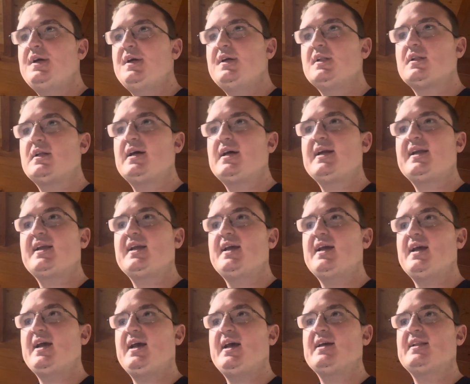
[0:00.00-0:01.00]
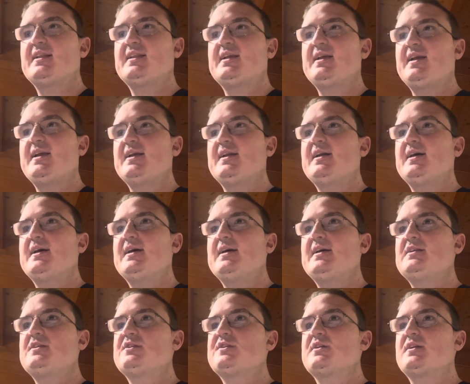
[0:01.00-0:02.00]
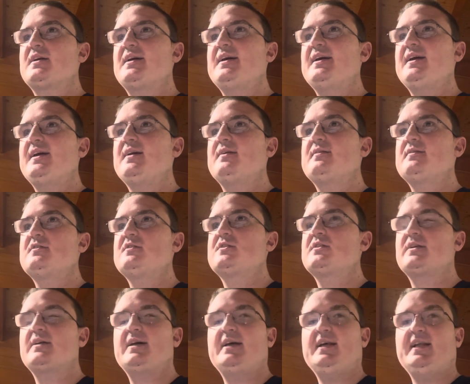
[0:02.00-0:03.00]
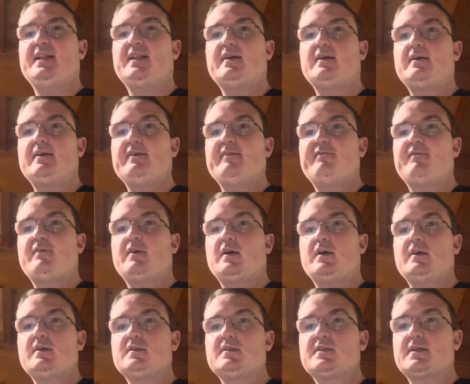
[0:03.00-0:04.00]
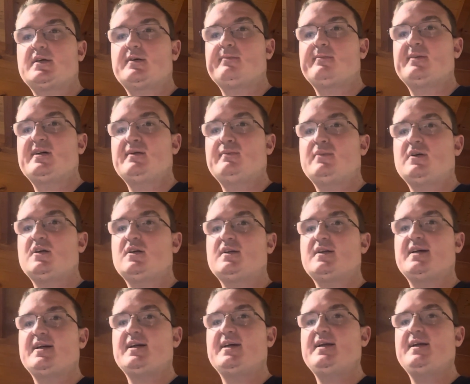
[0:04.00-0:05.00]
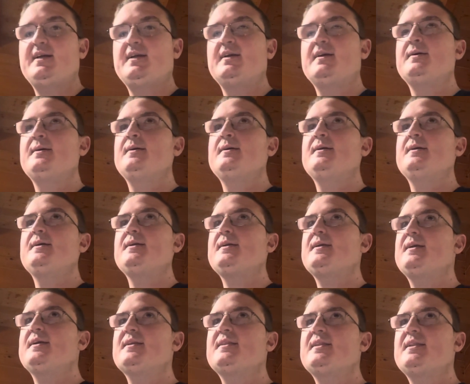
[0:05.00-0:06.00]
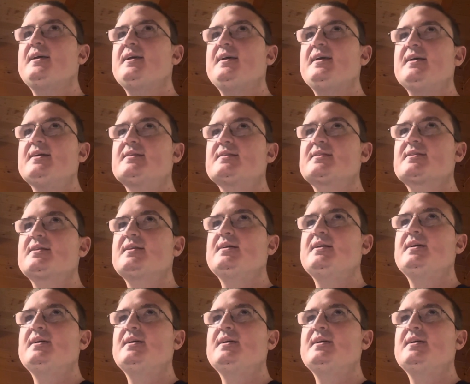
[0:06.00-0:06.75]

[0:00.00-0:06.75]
like, at the end of July, on July 31st, on my birthday, get this,